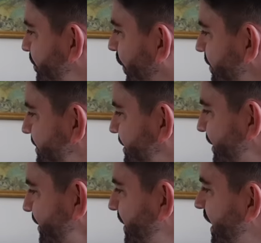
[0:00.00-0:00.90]
you want
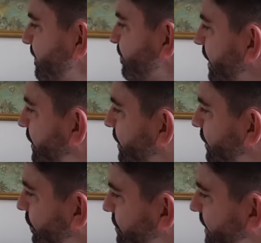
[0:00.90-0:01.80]
to. You
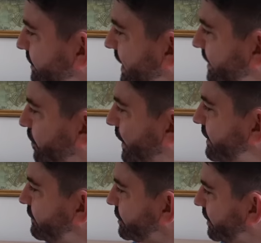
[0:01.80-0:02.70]
can also then,
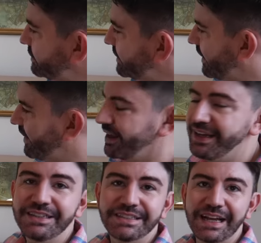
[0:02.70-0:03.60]
when you've chosen a
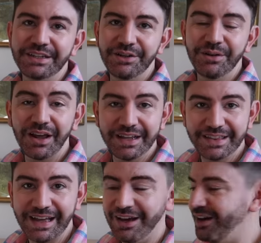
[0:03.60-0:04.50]
height and you
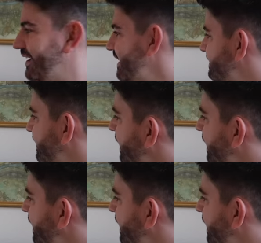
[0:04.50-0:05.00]
like that height,